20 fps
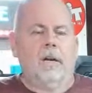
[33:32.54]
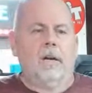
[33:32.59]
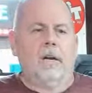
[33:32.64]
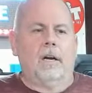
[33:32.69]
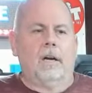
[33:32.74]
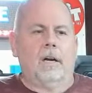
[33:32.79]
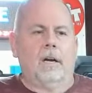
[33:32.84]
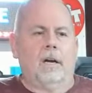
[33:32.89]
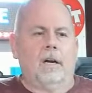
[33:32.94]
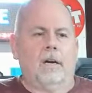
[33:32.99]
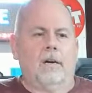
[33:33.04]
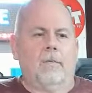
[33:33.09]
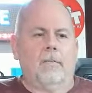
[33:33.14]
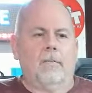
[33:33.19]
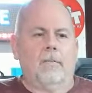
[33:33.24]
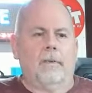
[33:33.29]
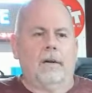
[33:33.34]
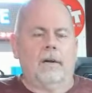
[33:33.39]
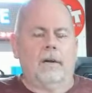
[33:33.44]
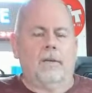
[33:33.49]

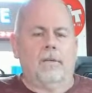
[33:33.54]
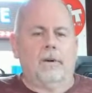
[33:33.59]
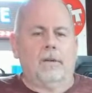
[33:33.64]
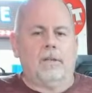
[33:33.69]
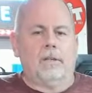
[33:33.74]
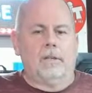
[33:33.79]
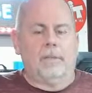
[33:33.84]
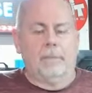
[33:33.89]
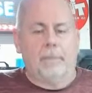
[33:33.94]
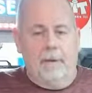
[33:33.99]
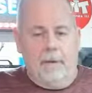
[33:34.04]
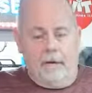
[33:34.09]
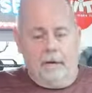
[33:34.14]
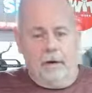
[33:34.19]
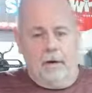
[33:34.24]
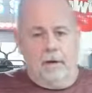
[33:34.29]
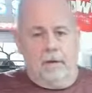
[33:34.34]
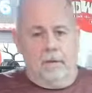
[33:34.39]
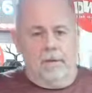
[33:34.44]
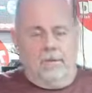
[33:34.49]
and he wants some pick
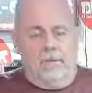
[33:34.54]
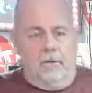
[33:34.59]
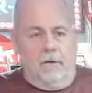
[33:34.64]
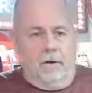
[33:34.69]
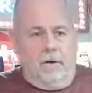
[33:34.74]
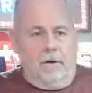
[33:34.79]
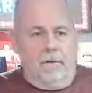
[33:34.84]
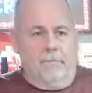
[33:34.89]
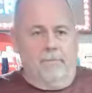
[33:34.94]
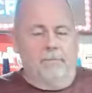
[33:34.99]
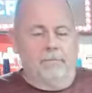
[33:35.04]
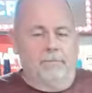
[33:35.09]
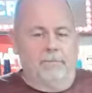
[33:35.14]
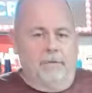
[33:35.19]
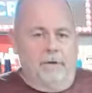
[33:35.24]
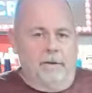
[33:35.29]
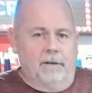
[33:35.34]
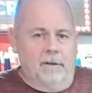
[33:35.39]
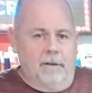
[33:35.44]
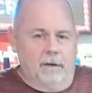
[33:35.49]
guards for it
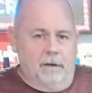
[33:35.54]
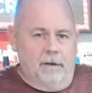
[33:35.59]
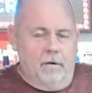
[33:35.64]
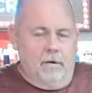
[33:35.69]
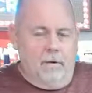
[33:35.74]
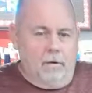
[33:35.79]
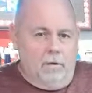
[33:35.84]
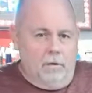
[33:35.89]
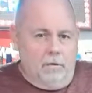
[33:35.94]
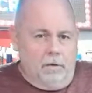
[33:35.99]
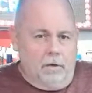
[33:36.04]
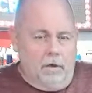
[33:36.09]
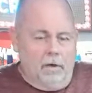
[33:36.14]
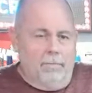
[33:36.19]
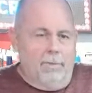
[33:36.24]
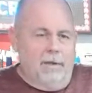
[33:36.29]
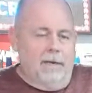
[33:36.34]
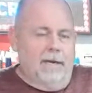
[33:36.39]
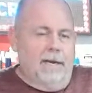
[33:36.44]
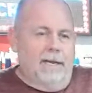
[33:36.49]
printed in gold
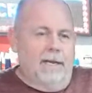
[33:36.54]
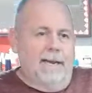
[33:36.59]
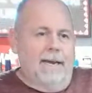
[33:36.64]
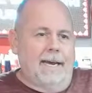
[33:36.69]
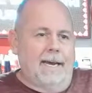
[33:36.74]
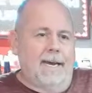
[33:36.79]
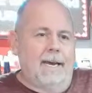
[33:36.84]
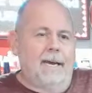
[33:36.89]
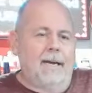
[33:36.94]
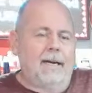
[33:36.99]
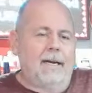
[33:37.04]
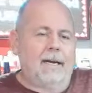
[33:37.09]
PLA.